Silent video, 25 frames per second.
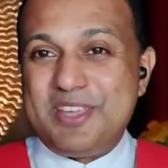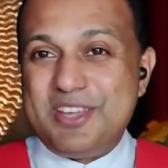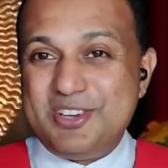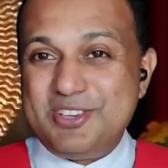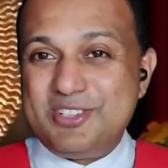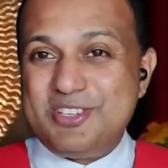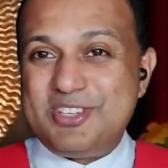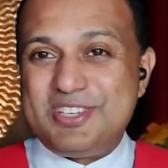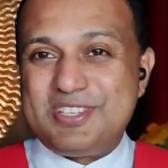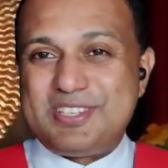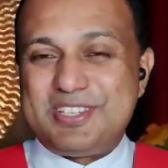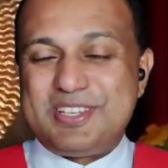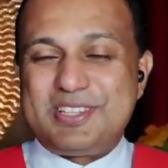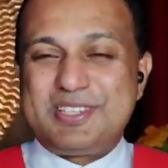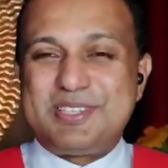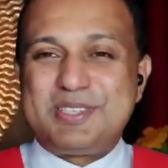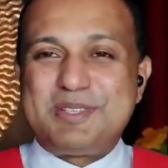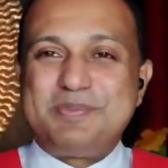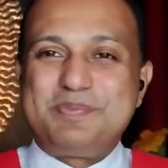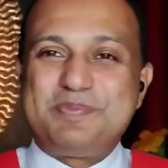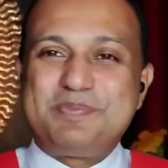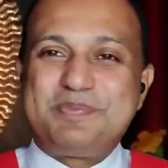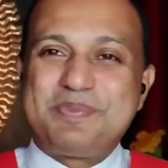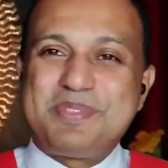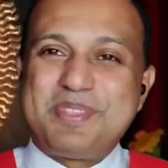in
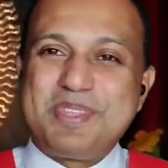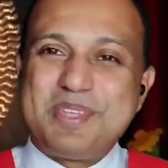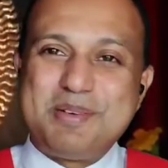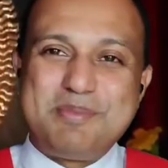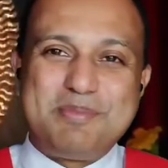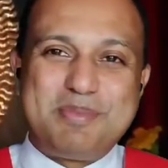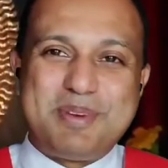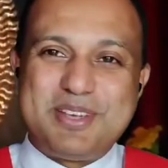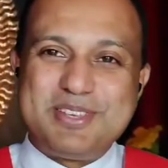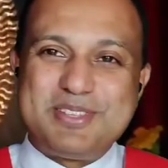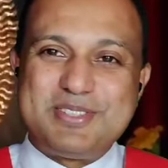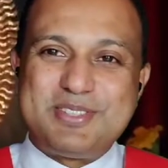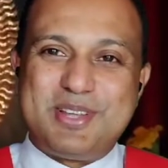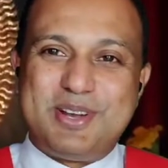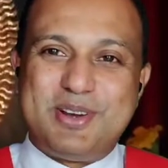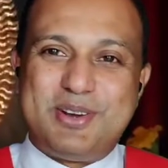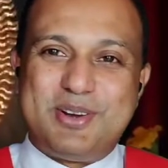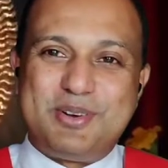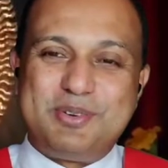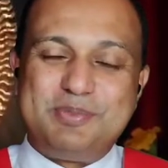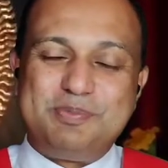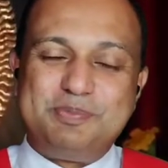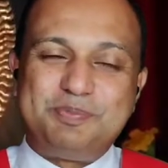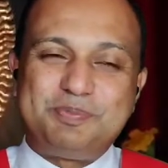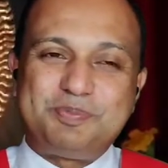Jesus. Praise the
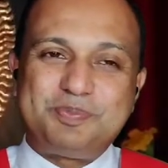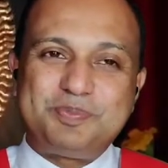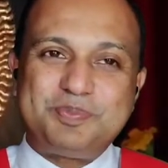Lord.